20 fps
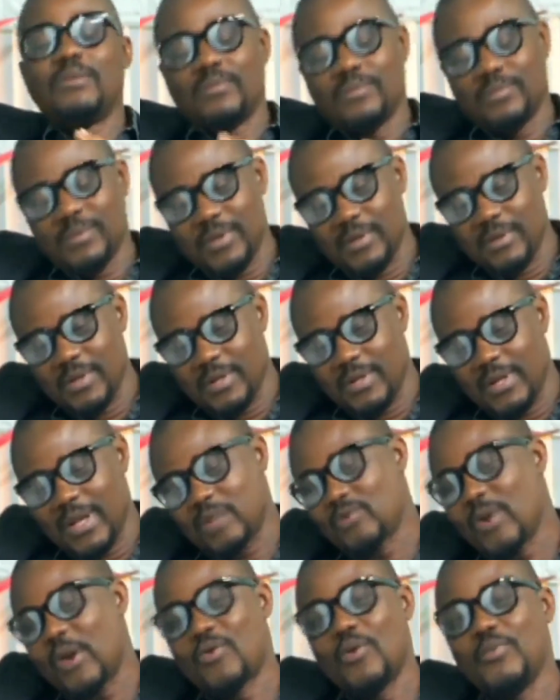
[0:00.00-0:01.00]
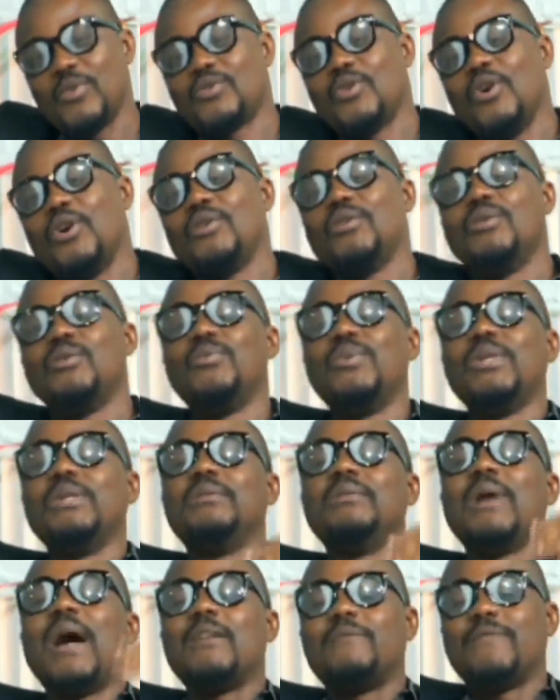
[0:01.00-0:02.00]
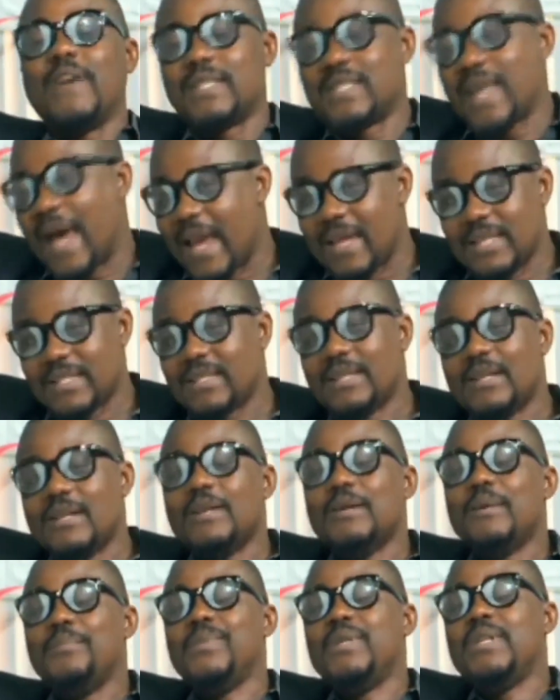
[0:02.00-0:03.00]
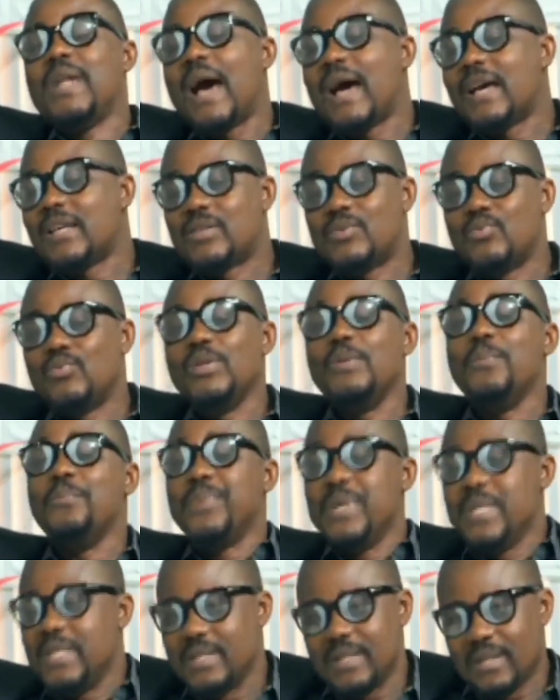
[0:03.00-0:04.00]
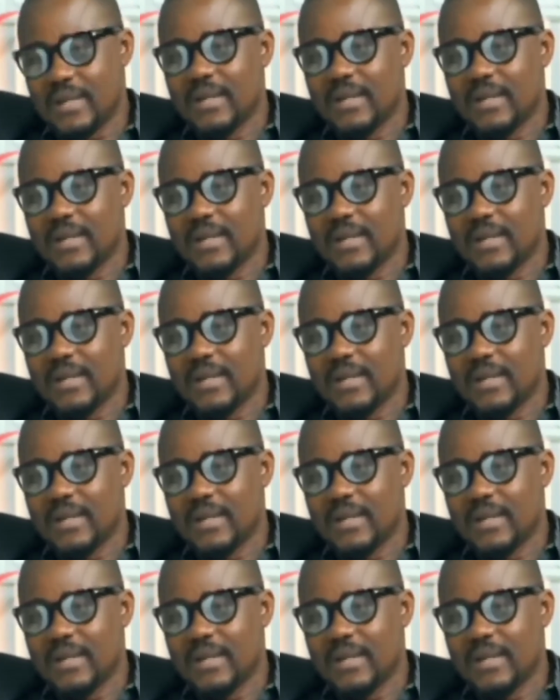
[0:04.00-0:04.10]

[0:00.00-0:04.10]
Electoral Commission will advertise, bidders will bid.